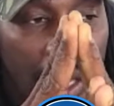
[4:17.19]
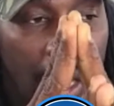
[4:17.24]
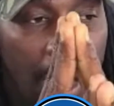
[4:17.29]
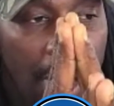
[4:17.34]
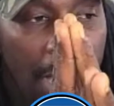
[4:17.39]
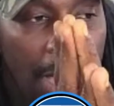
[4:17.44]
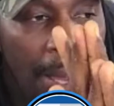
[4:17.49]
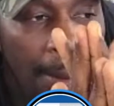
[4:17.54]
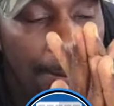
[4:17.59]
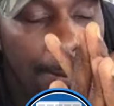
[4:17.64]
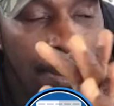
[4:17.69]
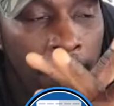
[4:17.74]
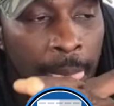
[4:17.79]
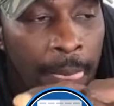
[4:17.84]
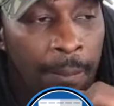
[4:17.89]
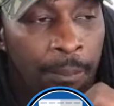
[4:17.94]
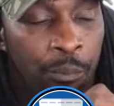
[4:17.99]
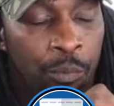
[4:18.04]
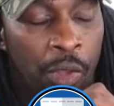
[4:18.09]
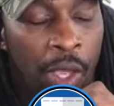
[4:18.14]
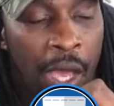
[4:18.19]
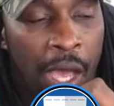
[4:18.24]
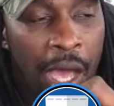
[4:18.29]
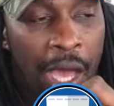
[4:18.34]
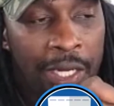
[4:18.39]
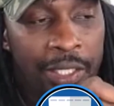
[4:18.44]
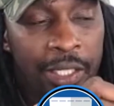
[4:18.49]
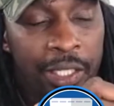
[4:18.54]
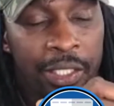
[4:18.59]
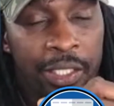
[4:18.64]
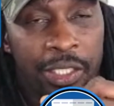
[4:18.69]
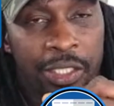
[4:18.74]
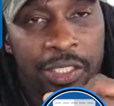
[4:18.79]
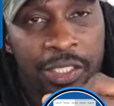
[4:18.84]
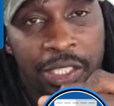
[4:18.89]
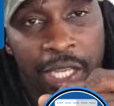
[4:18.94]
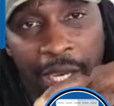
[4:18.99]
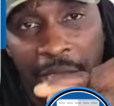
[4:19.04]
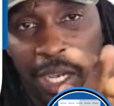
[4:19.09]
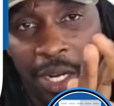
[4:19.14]
And then the
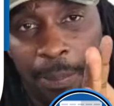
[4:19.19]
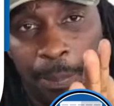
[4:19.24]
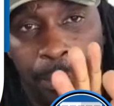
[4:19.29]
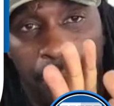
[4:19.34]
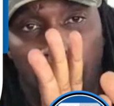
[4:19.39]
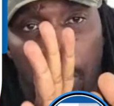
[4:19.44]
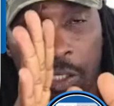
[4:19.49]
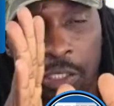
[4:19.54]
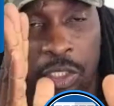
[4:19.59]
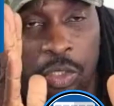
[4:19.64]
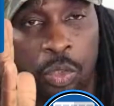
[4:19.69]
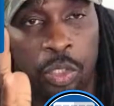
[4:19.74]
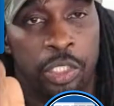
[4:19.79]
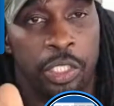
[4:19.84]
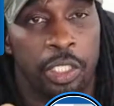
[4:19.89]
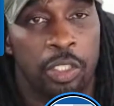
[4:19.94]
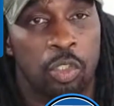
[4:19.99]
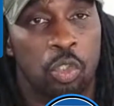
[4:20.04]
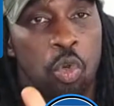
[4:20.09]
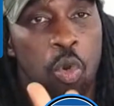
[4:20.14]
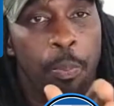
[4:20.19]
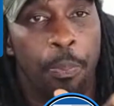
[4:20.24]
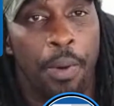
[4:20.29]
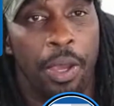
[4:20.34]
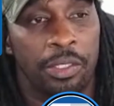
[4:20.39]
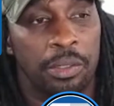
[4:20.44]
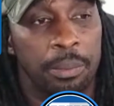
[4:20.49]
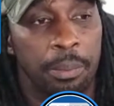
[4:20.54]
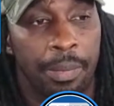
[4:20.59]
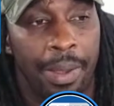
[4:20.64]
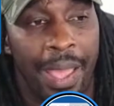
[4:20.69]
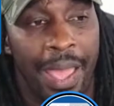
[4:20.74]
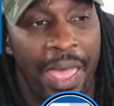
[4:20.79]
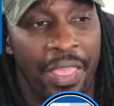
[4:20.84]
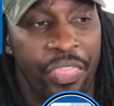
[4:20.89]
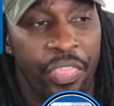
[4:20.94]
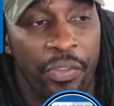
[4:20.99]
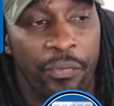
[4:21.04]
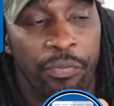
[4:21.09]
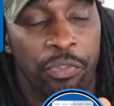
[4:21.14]
second part, so it's a two-part
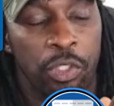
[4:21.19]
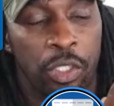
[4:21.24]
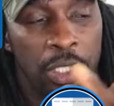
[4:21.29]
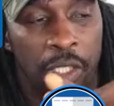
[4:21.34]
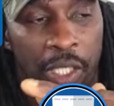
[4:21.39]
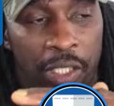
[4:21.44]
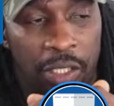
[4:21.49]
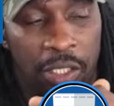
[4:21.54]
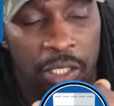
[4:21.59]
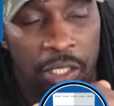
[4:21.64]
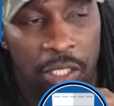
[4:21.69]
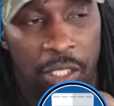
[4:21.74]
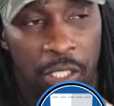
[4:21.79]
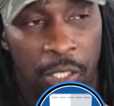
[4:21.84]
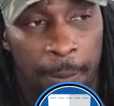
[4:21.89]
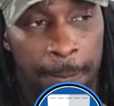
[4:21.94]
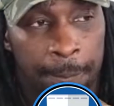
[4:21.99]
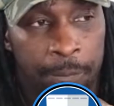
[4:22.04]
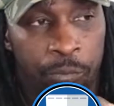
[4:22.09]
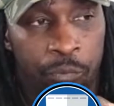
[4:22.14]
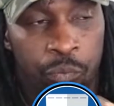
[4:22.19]
math to get your